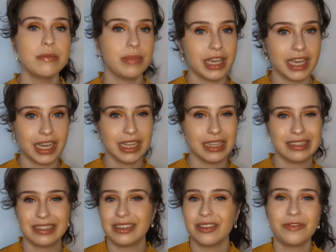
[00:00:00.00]

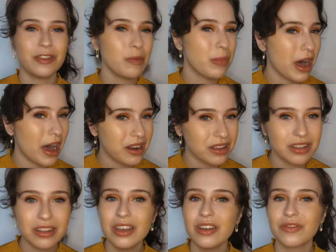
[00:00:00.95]
because the full
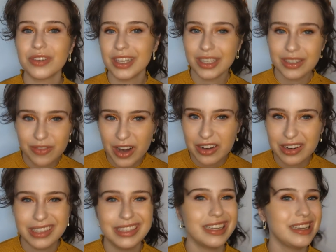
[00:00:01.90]
bottle for these
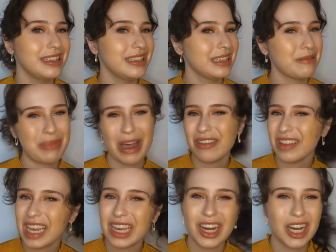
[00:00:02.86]
fragrances is about
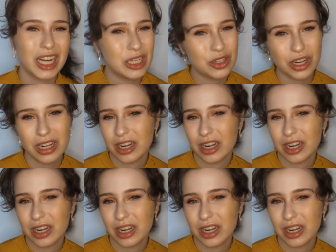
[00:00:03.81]
like $100,